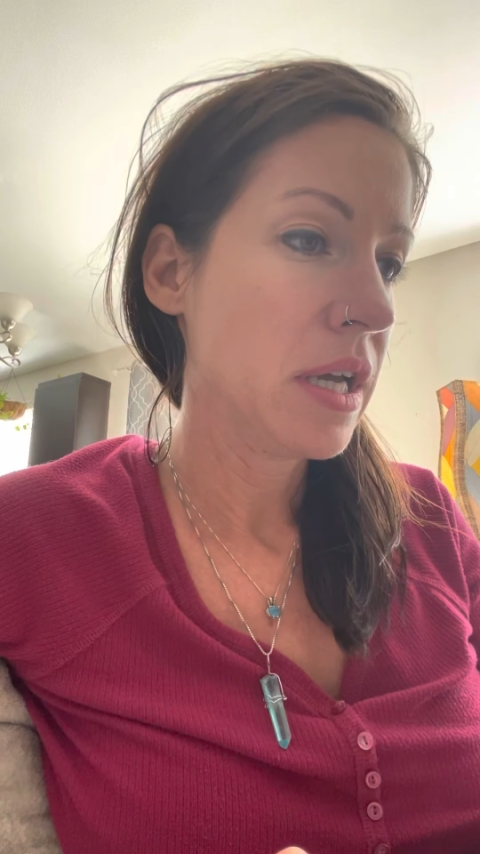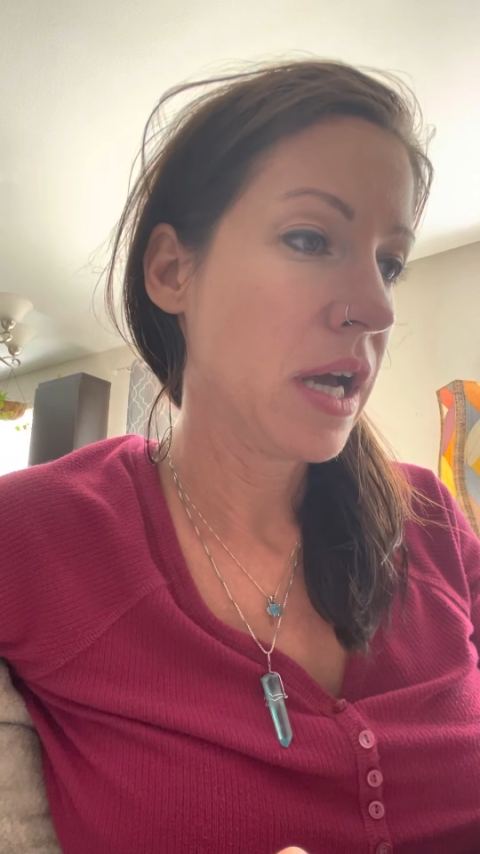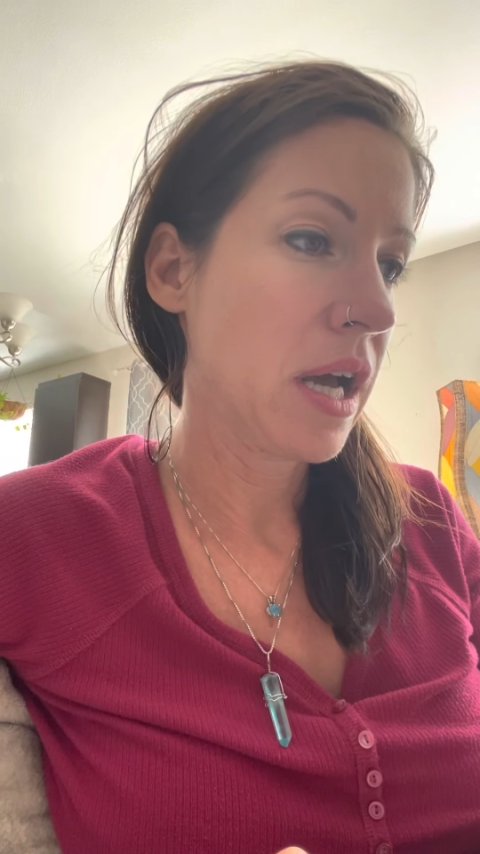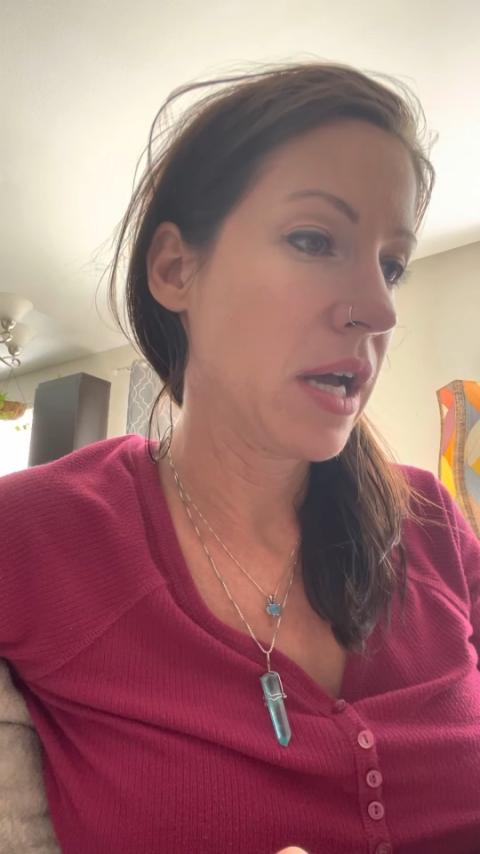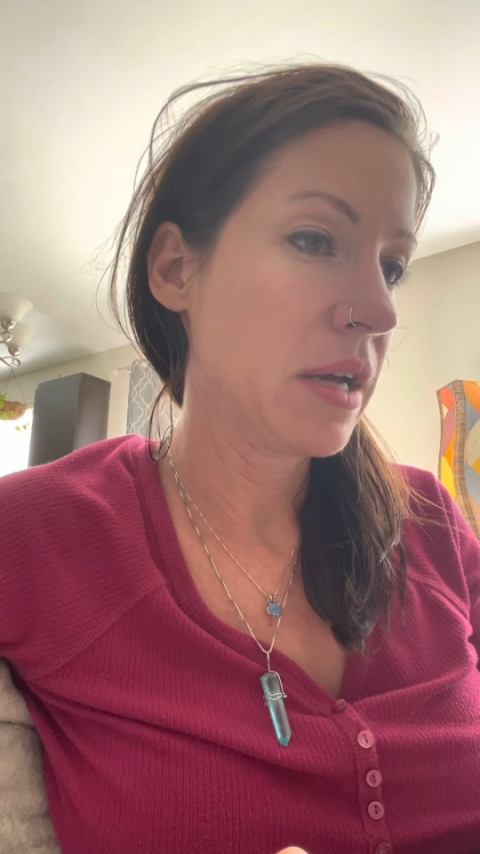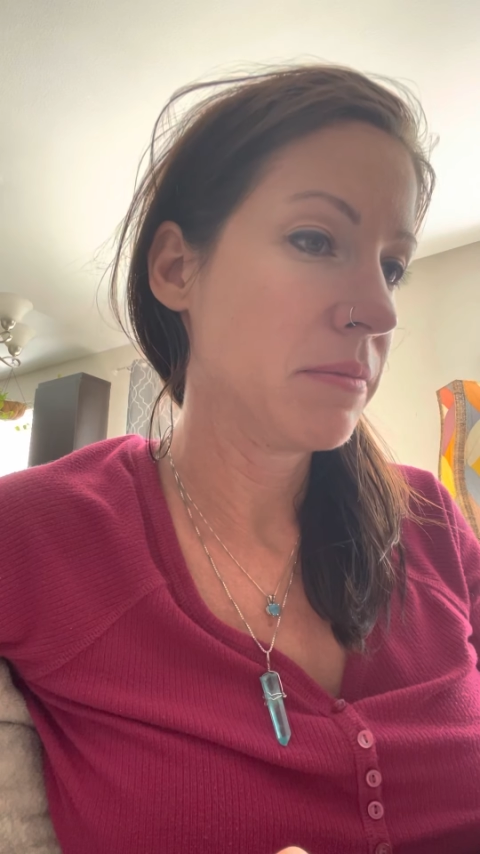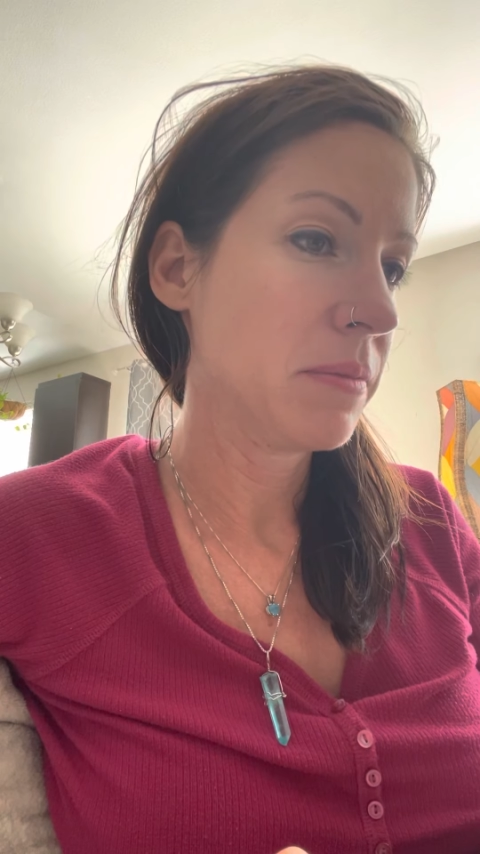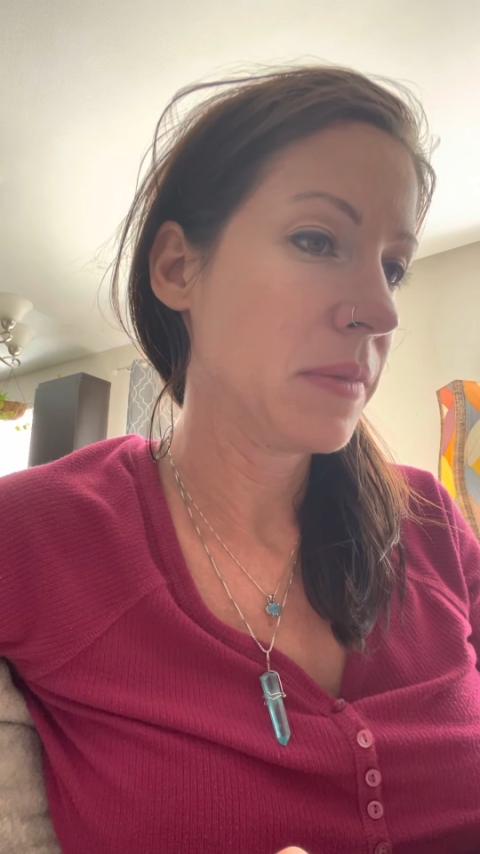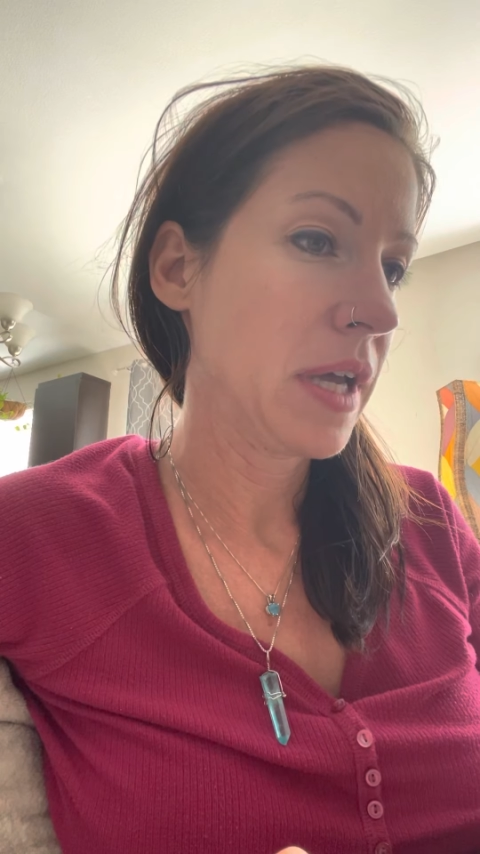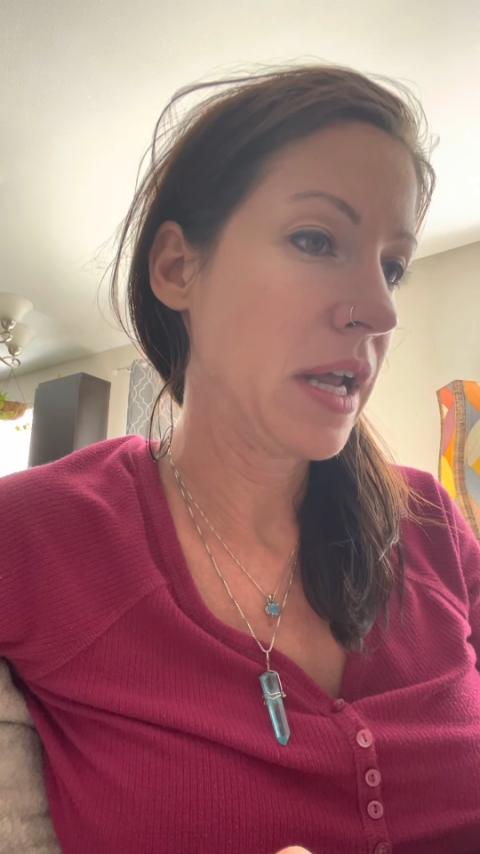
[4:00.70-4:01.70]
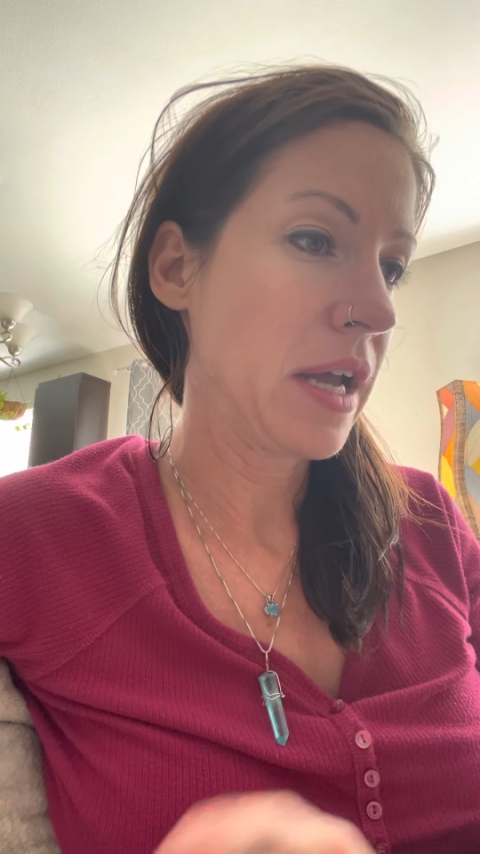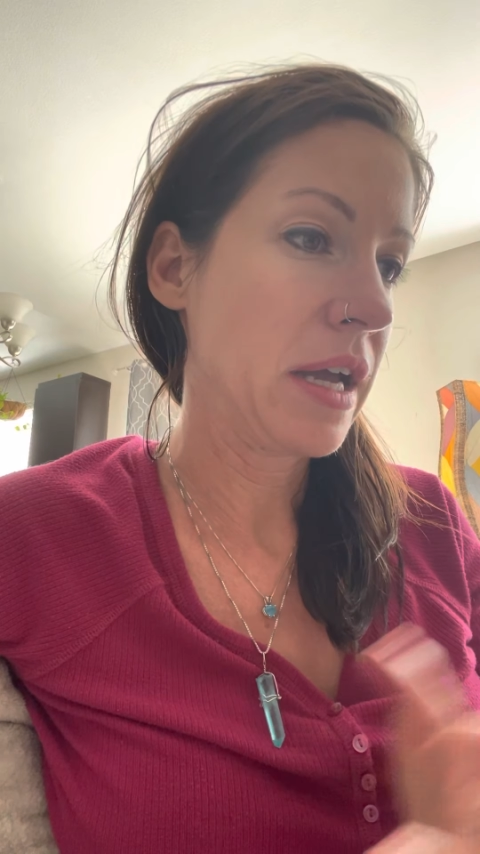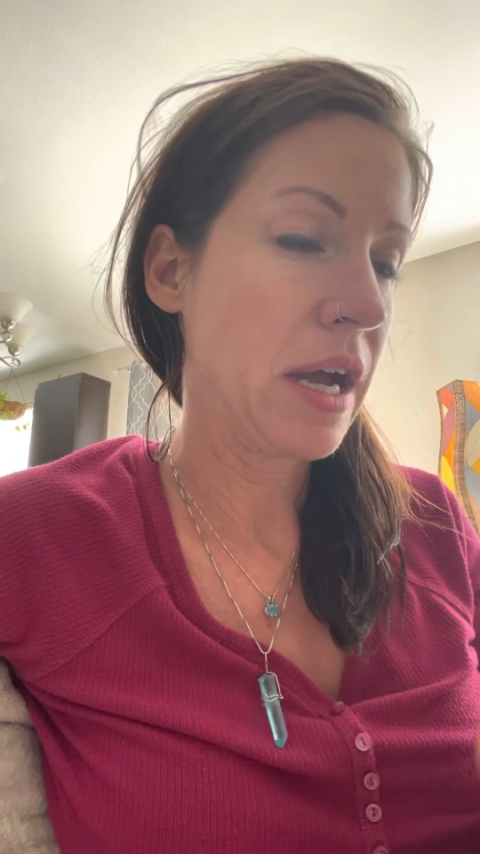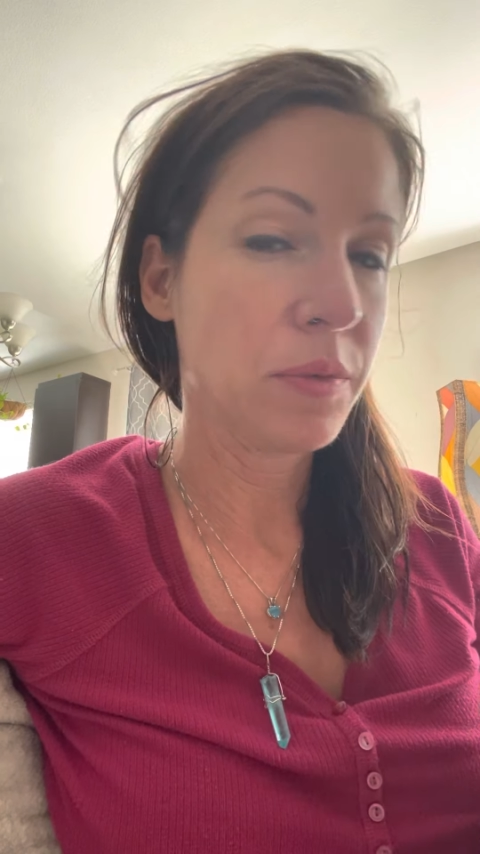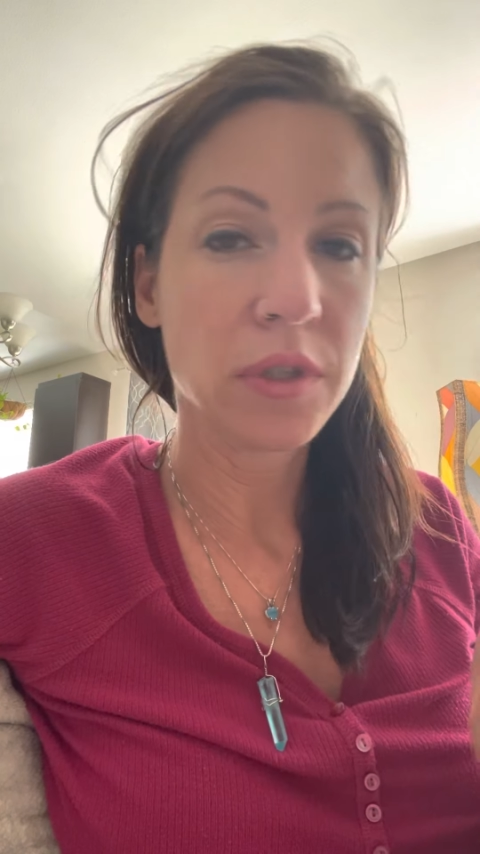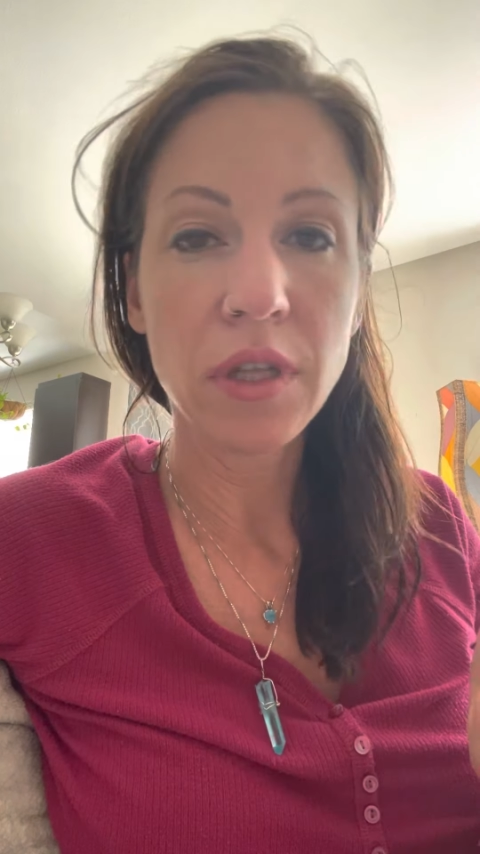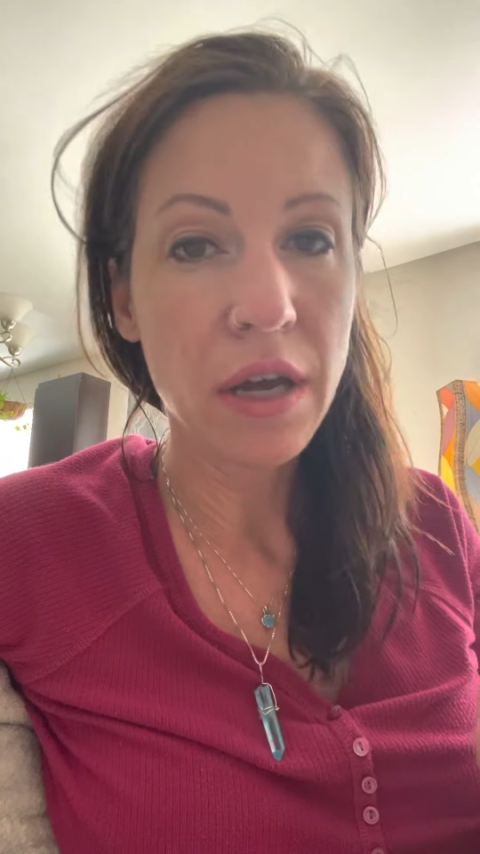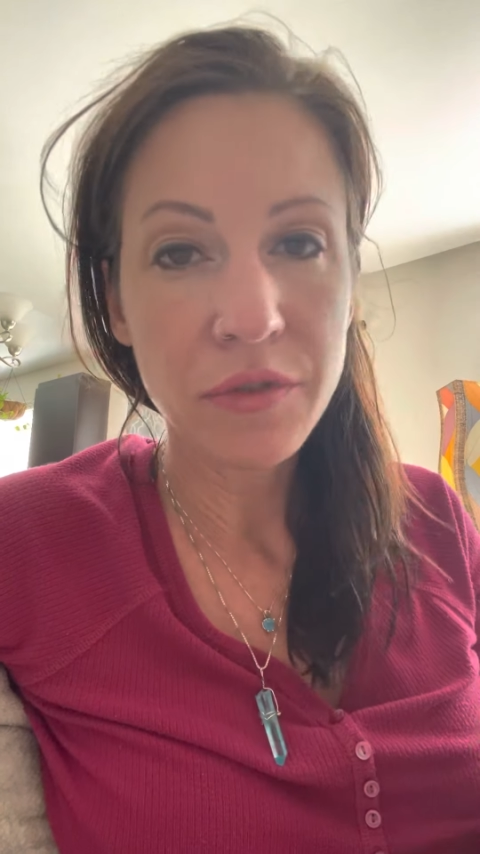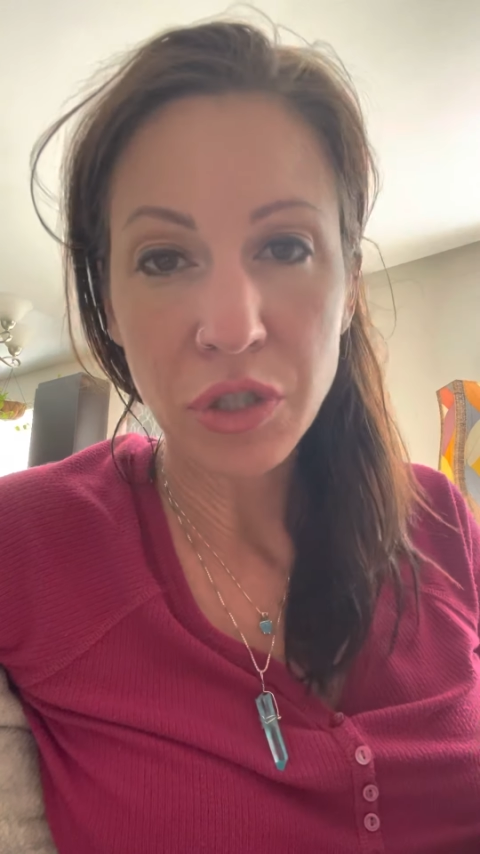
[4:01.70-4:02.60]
And I would love